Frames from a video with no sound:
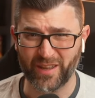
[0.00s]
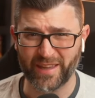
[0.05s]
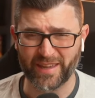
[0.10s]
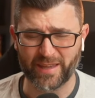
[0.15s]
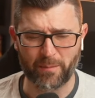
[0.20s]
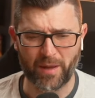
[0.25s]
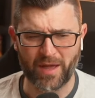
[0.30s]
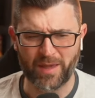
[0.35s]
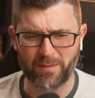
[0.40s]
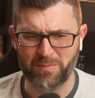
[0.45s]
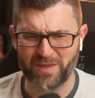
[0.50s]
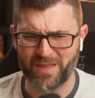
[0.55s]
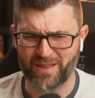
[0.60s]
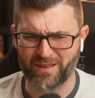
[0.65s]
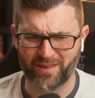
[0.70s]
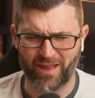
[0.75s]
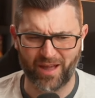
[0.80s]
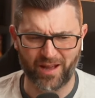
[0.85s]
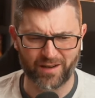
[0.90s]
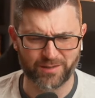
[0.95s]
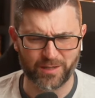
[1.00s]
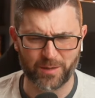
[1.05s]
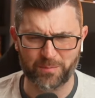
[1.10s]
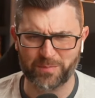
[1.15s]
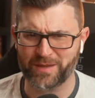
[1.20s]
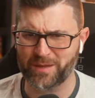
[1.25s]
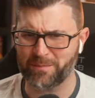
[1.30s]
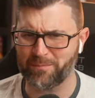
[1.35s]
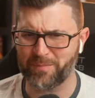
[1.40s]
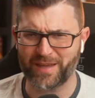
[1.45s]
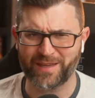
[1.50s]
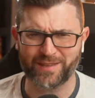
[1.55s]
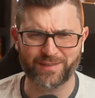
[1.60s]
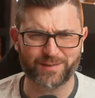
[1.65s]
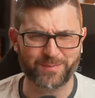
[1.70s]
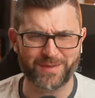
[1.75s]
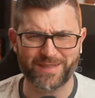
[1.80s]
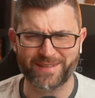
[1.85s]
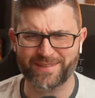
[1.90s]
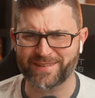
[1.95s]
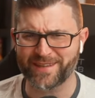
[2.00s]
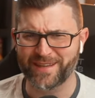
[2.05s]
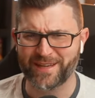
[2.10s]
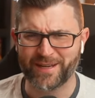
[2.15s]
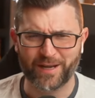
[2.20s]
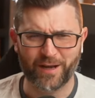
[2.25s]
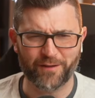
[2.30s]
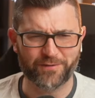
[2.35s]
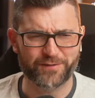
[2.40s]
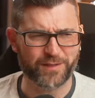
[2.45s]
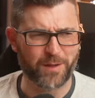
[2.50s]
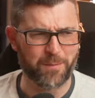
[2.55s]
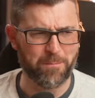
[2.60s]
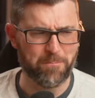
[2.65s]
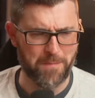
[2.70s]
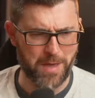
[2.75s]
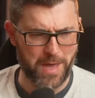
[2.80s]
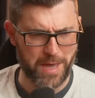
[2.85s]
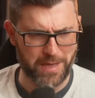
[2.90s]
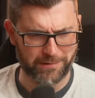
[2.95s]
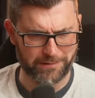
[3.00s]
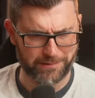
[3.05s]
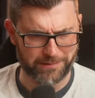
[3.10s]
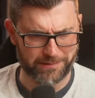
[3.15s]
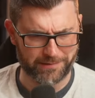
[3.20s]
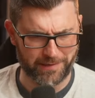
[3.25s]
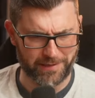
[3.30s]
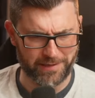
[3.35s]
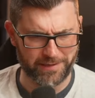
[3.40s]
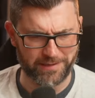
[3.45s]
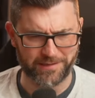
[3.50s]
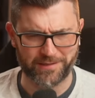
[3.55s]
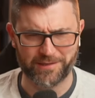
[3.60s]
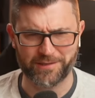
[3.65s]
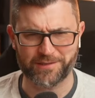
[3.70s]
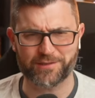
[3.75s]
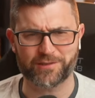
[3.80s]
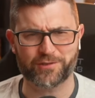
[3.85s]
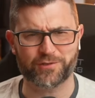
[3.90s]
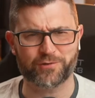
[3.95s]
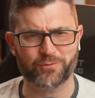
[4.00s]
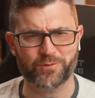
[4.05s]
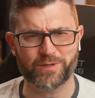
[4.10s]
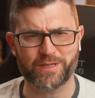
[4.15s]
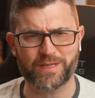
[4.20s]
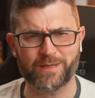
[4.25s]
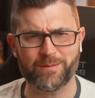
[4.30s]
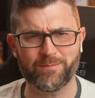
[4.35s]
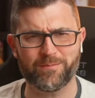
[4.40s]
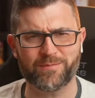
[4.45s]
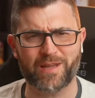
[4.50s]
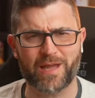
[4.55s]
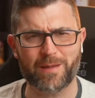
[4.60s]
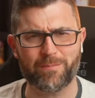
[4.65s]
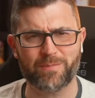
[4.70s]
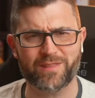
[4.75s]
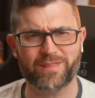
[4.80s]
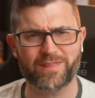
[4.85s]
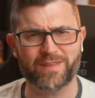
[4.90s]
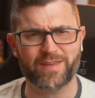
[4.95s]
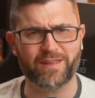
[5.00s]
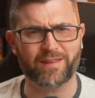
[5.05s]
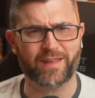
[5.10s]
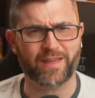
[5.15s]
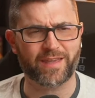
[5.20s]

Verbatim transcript: Like, am I being locked up in the basement of some mad scientist's dream type of thing?